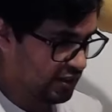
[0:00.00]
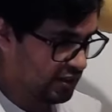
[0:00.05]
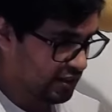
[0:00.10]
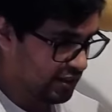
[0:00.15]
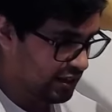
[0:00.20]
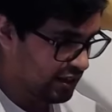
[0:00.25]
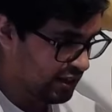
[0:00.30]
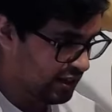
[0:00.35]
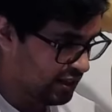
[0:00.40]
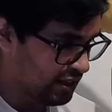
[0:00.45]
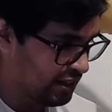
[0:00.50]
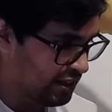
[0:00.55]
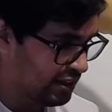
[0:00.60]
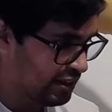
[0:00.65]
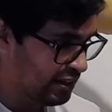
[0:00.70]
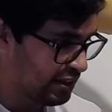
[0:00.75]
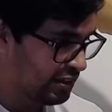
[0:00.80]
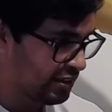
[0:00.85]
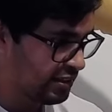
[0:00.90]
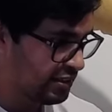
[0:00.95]

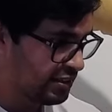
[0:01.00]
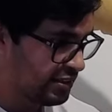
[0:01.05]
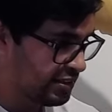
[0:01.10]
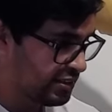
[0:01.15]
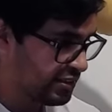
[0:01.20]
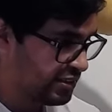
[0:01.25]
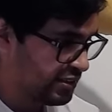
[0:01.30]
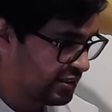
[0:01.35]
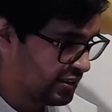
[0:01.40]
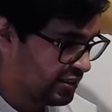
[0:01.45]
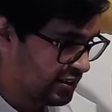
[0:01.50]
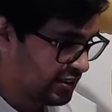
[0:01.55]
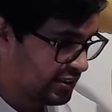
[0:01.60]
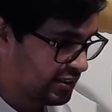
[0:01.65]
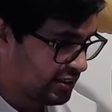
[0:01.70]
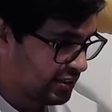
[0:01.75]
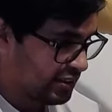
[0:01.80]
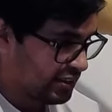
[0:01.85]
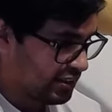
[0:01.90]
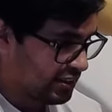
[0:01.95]
And
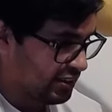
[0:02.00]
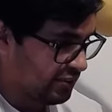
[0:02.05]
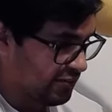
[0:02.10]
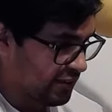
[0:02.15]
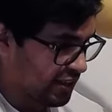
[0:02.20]
if